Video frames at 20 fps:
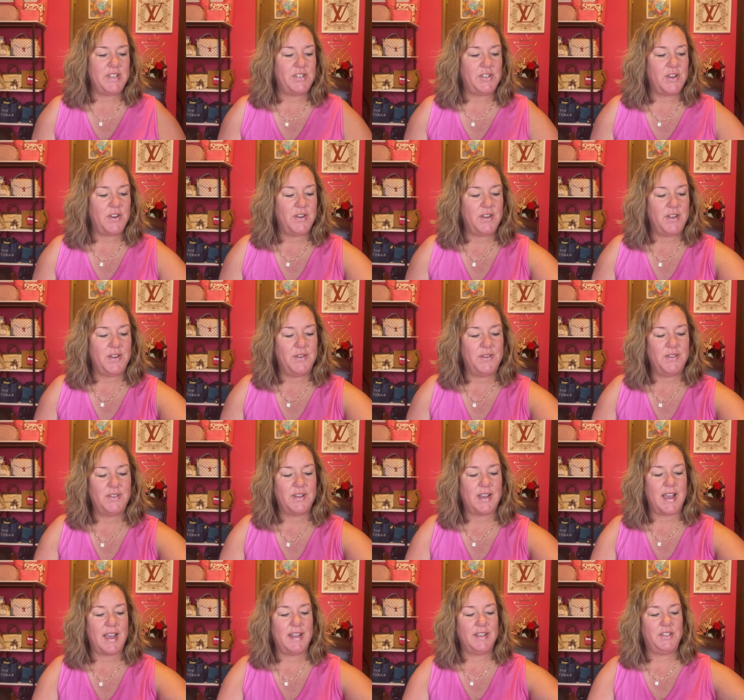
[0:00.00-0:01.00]
show you.
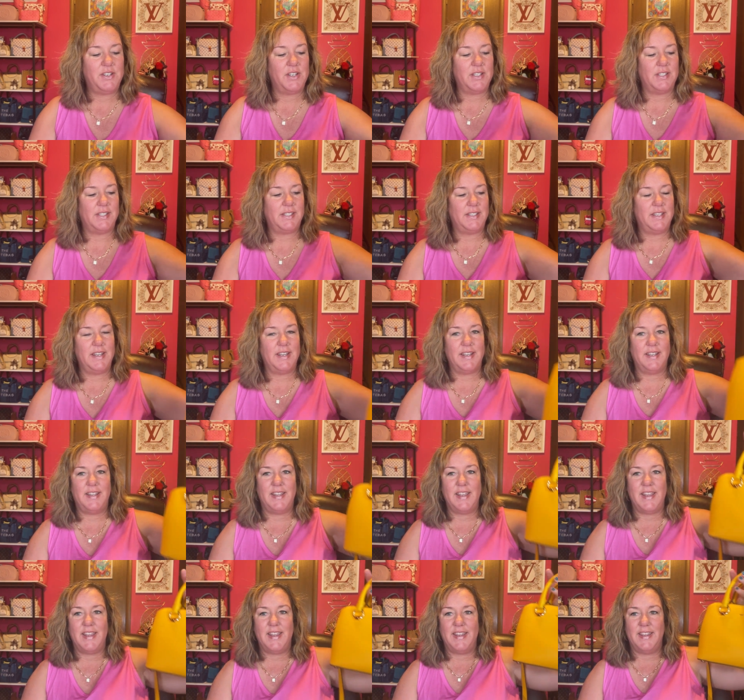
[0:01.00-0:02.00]
I just did
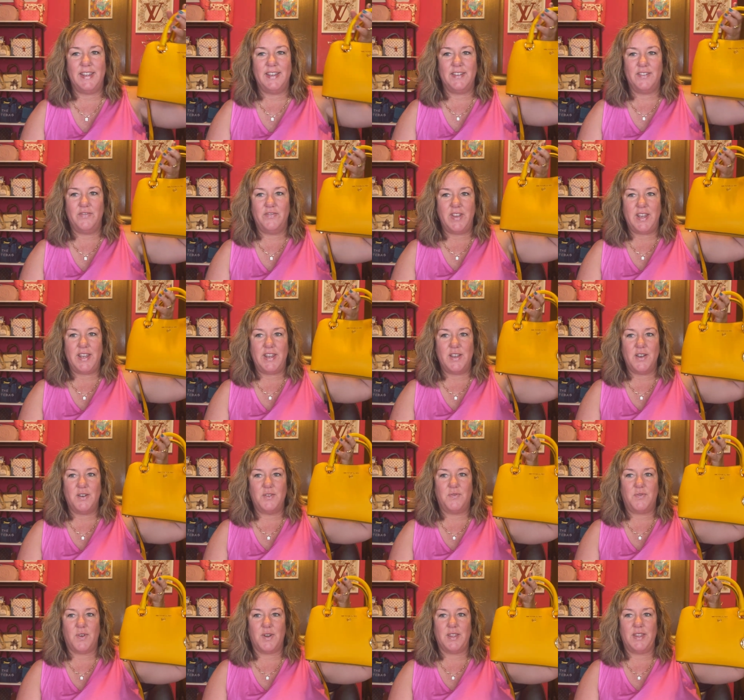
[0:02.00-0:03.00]
the video
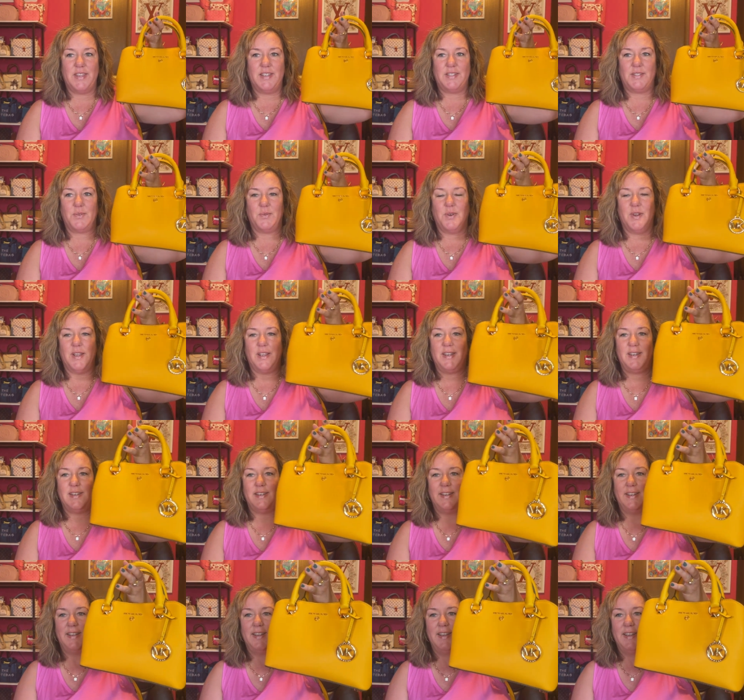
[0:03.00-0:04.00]
for this one.
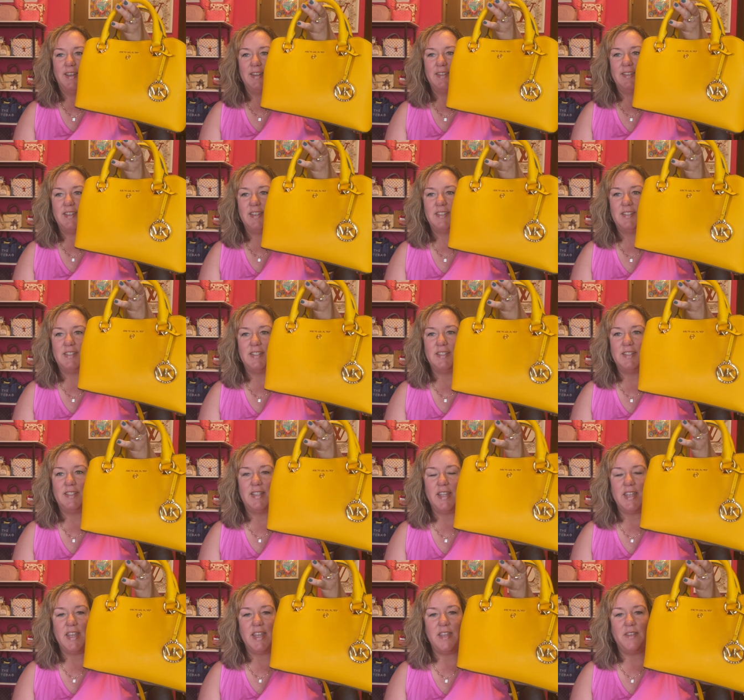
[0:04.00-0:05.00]
This is
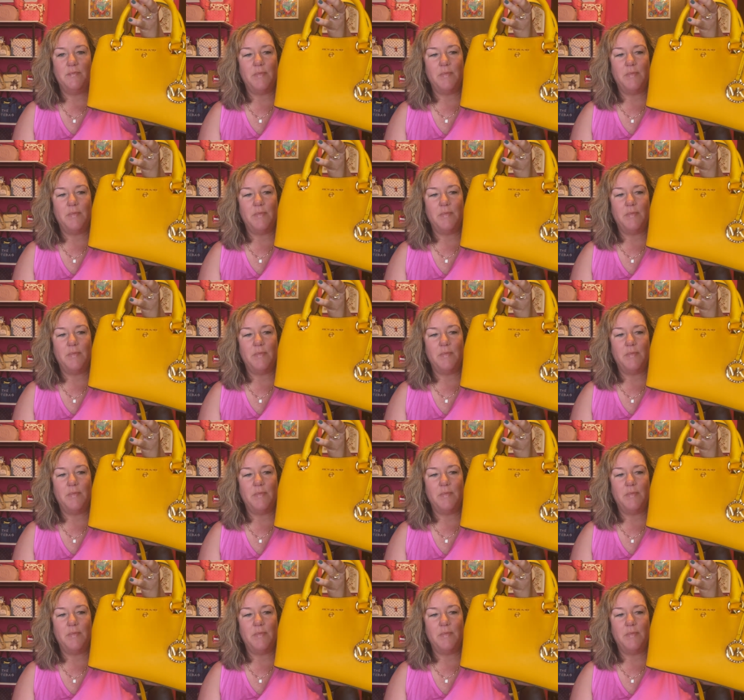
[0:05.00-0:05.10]
the